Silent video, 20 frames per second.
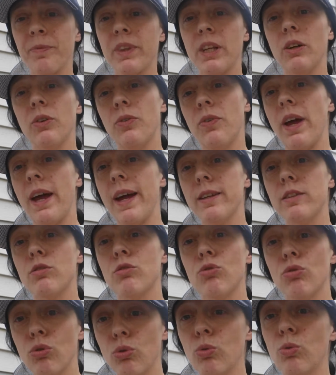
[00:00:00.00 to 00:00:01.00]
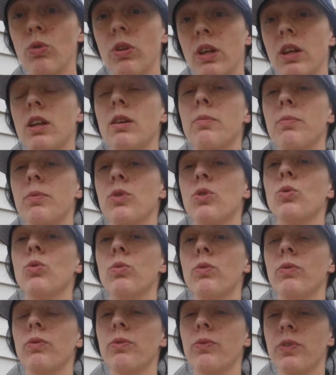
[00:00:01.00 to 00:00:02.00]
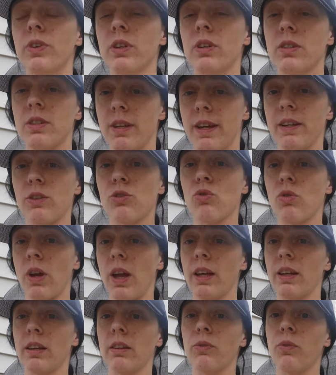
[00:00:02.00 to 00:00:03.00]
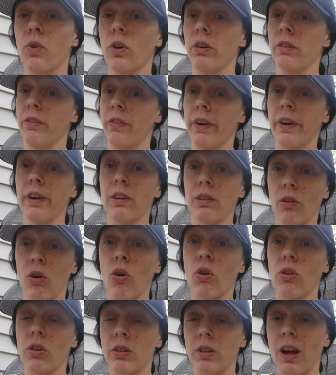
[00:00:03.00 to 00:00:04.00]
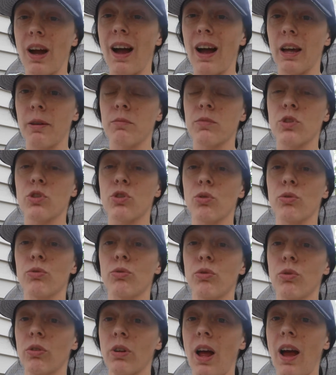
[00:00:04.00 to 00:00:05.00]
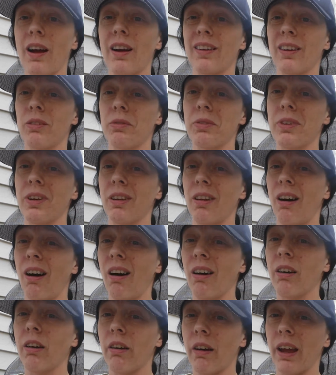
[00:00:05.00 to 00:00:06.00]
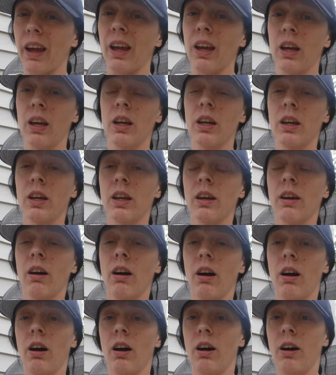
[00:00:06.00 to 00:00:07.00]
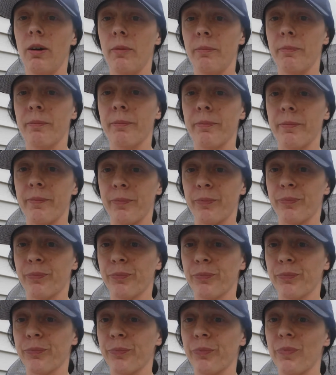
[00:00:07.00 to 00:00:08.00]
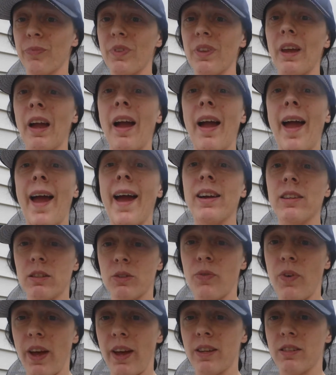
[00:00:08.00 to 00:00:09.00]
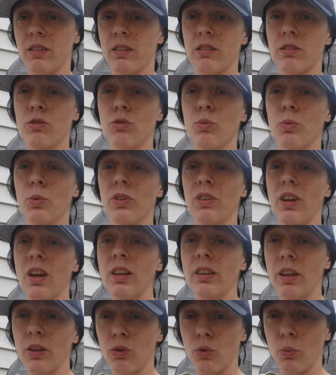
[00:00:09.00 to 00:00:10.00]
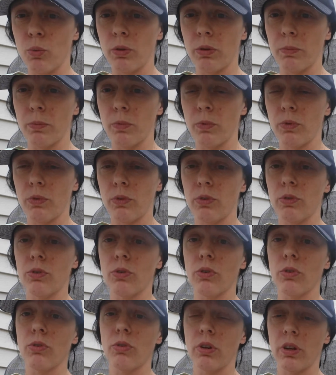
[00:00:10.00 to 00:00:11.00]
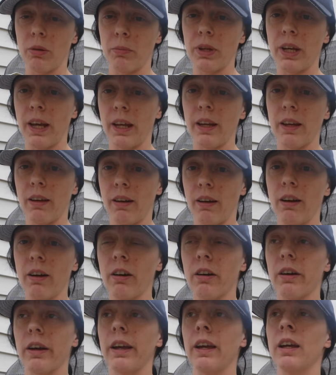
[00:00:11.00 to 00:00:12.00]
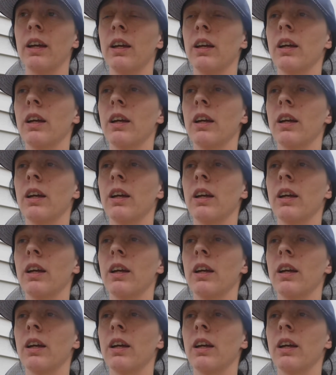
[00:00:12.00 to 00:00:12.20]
the fats do keep you feel saturated for a very long time so you're not gonna feel hungry um, as fast as you would think that you were you're gonna be getting hungry.